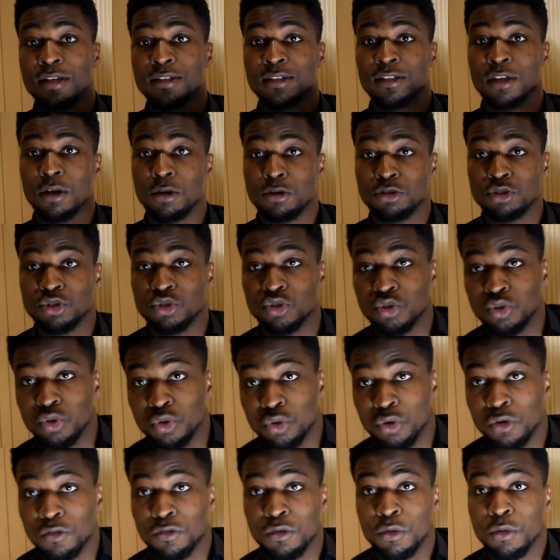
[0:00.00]
our cells to
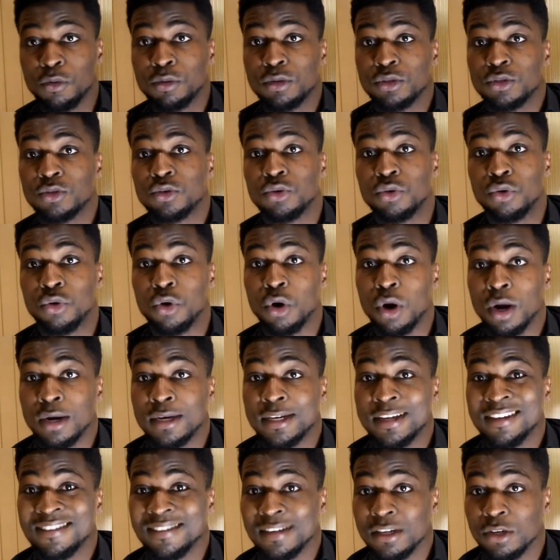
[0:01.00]
grow, for it to grow
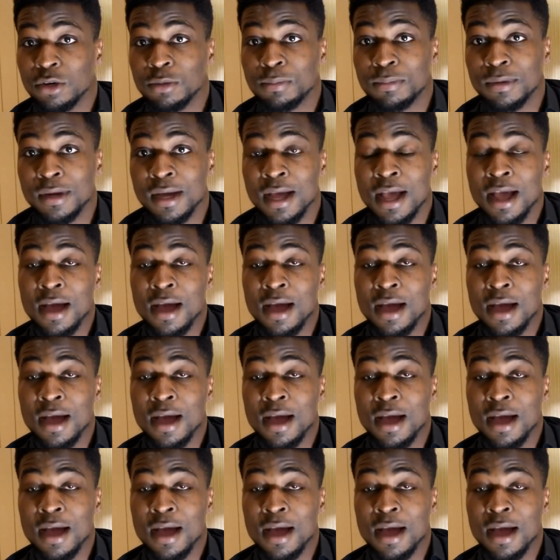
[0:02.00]
and develop,